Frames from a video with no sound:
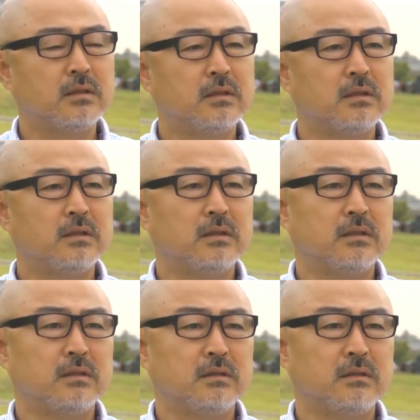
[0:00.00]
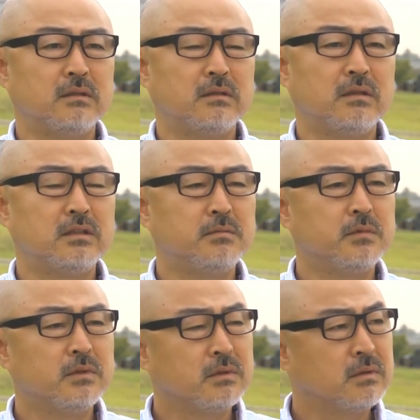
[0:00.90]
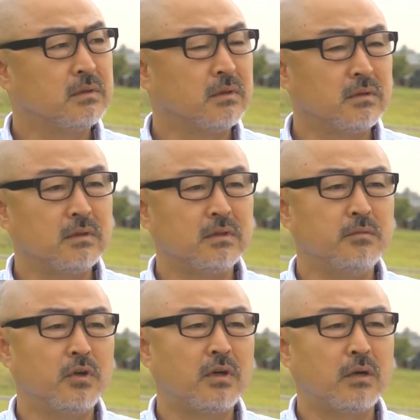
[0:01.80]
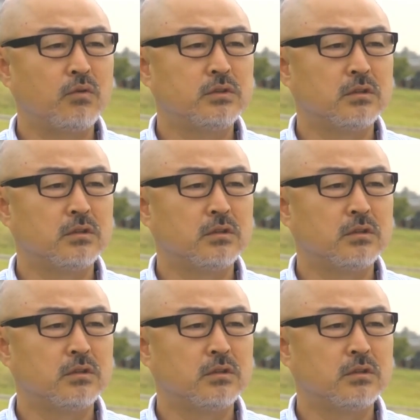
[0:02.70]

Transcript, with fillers: along with aspects of Korea's traditional culture,